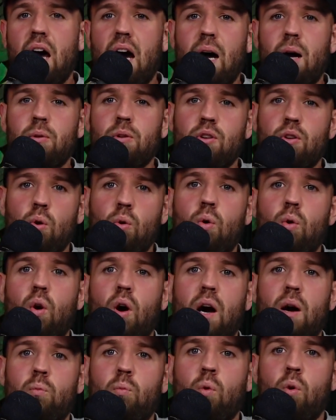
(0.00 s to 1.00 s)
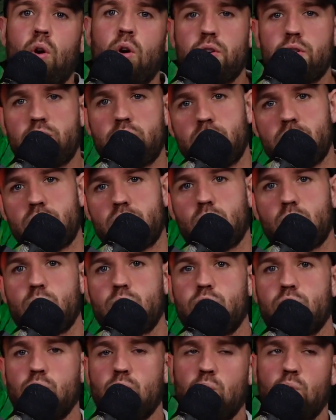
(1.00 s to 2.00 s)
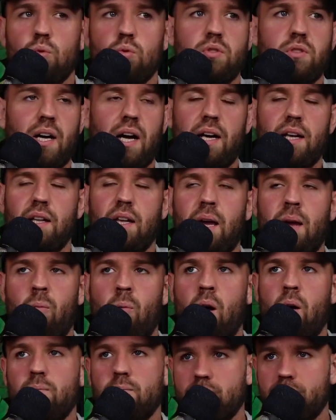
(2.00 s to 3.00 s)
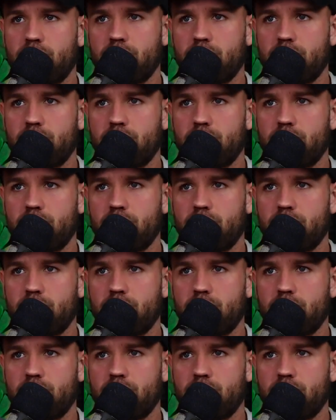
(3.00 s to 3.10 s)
I would go and watch The Social Dilemma.